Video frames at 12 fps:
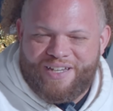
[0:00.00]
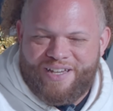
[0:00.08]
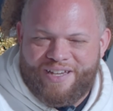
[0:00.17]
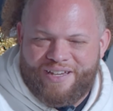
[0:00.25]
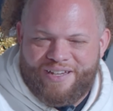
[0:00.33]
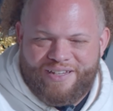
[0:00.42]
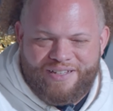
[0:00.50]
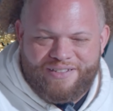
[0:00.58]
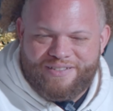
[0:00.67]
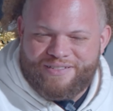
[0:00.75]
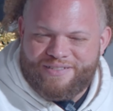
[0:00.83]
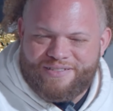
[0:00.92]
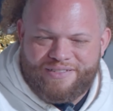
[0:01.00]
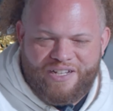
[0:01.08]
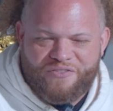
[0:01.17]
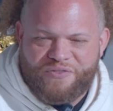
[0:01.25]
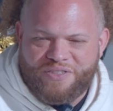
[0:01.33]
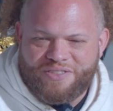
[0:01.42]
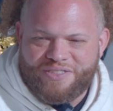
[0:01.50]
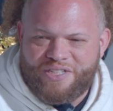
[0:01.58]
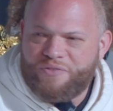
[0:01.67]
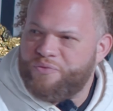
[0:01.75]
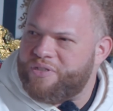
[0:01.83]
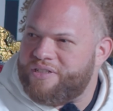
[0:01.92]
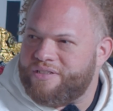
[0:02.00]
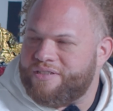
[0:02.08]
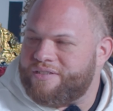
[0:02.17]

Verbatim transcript: and I fell in love with it.